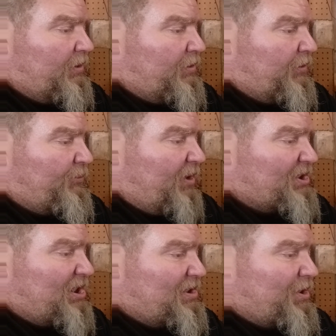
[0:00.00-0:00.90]
The
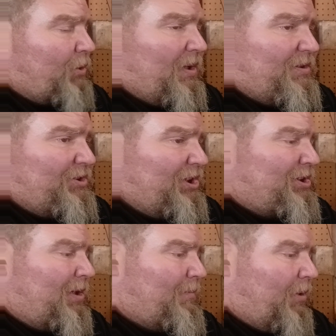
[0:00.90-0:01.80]
flex heads that don't have the
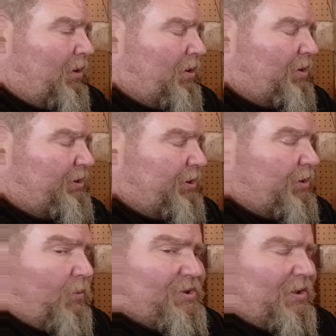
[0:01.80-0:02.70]
detent ball and
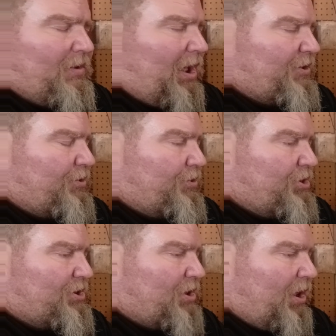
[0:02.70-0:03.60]
the ones that lock, they're
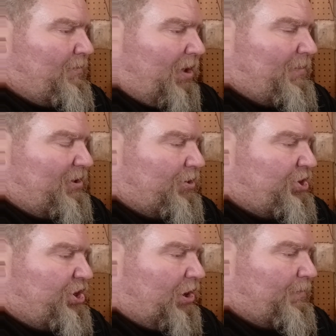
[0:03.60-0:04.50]
just, in my opinion,
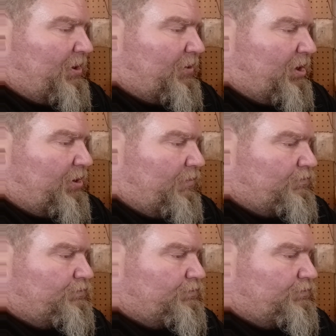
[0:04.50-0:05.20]
junk, period.